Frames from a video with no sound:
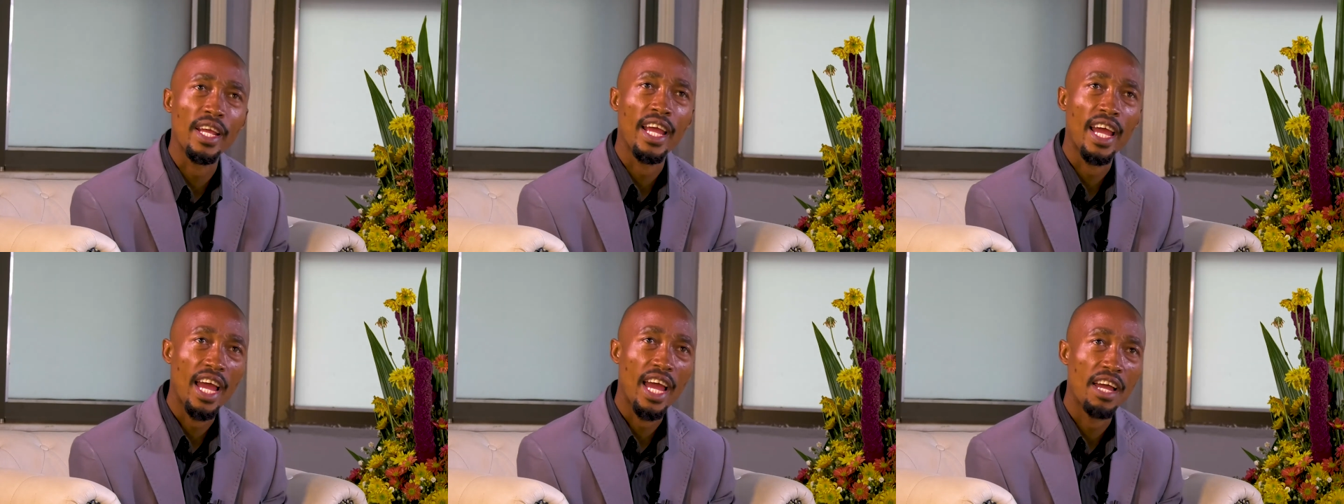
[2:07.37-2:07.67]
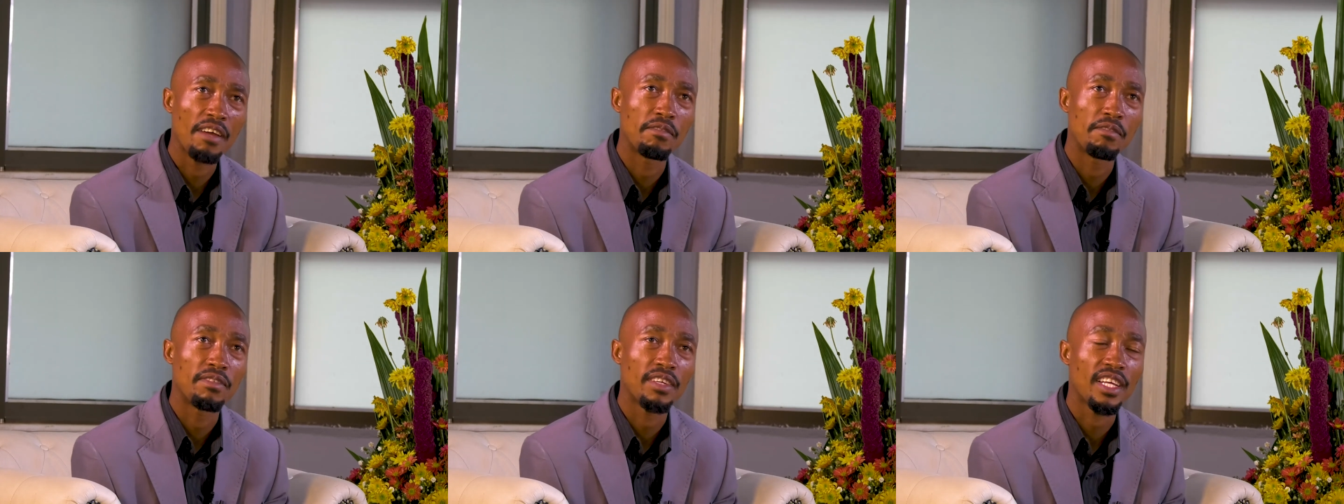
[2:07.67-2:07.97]

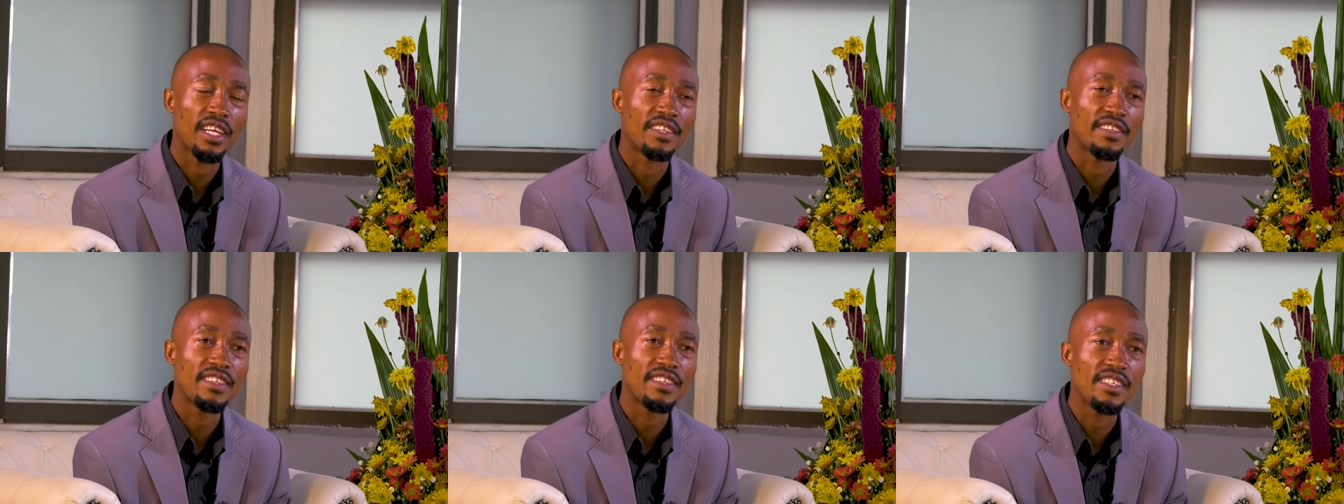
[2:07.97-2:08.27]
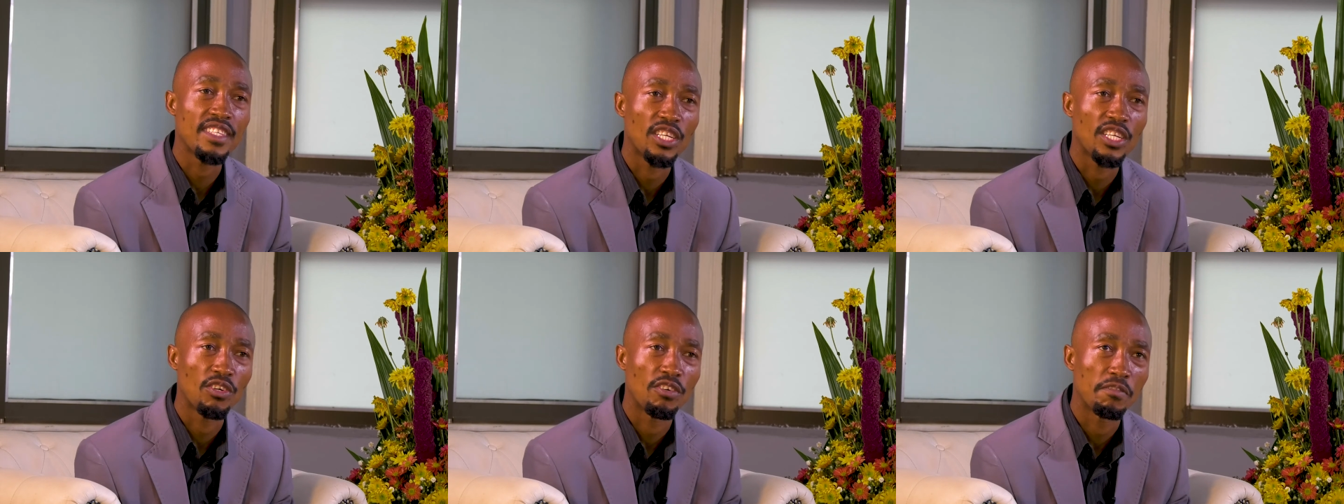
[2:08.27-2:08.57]
have a
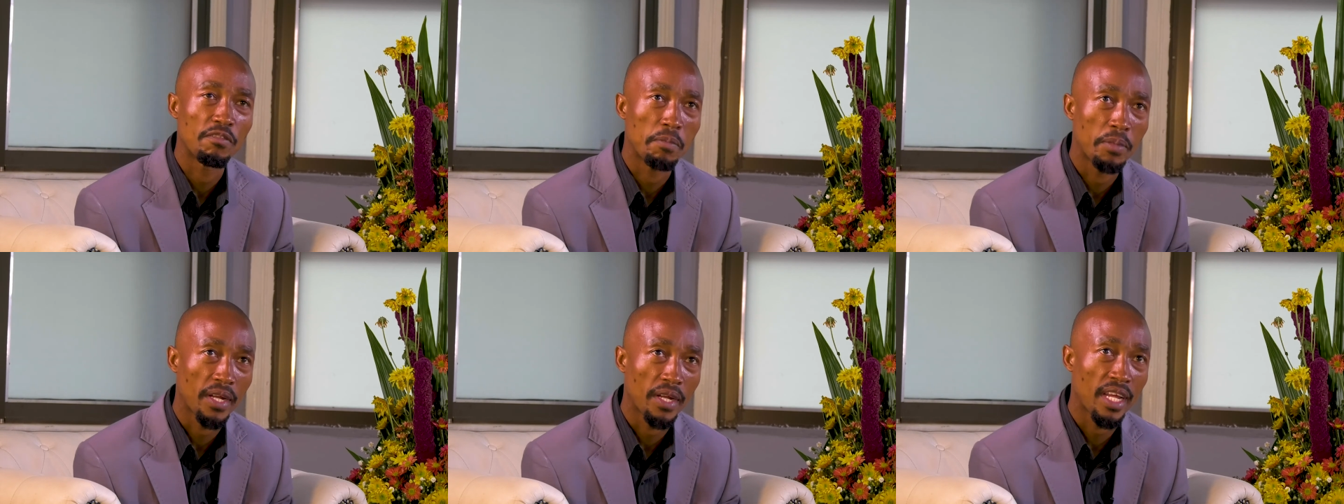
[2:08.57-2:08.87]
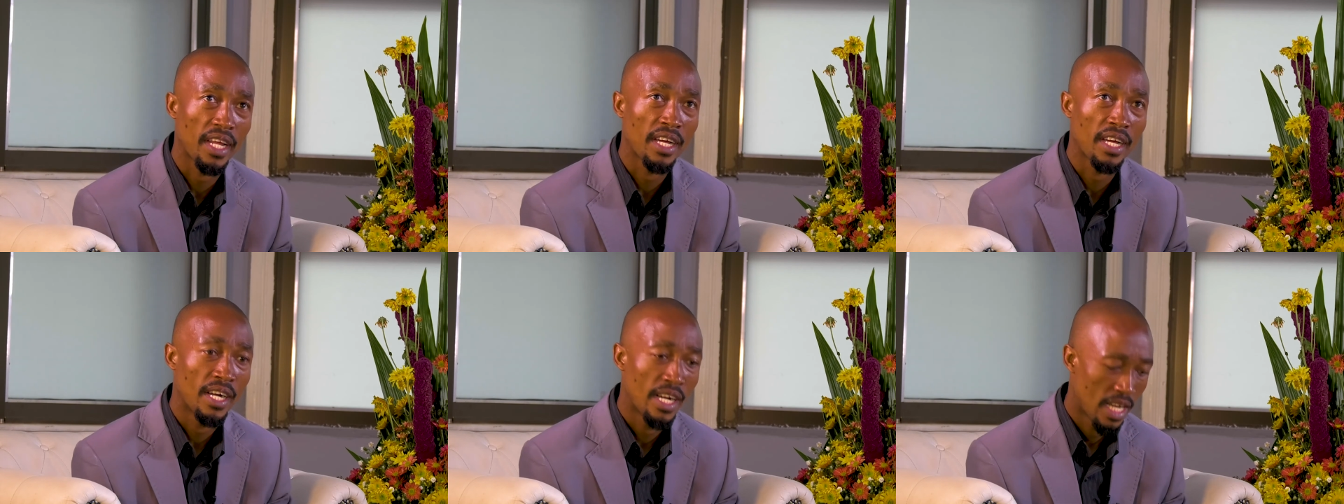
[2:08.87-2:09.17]
season of
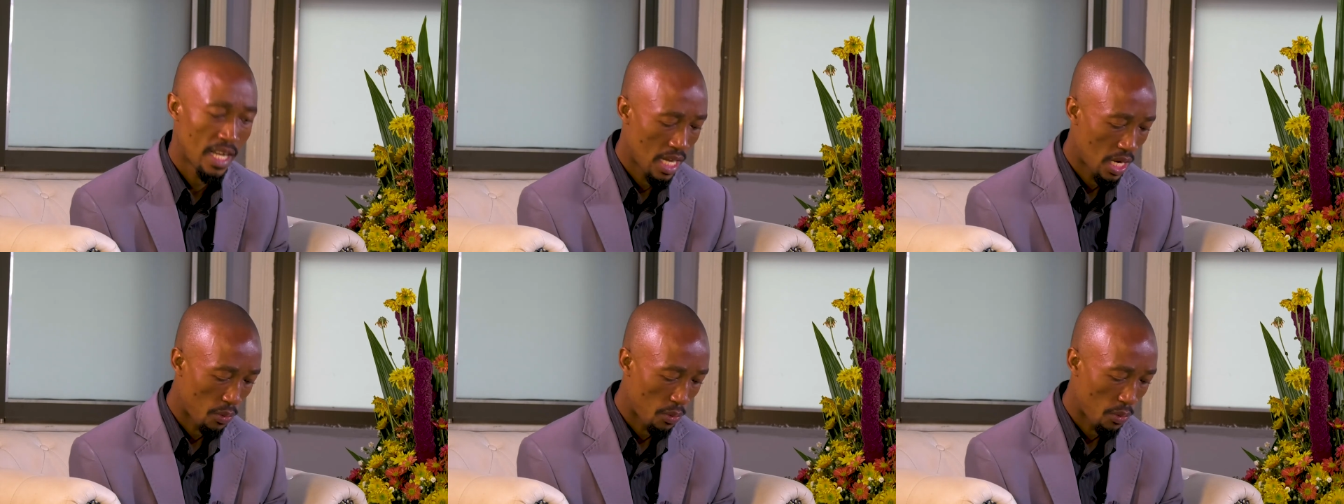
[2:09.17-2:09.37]
prayer.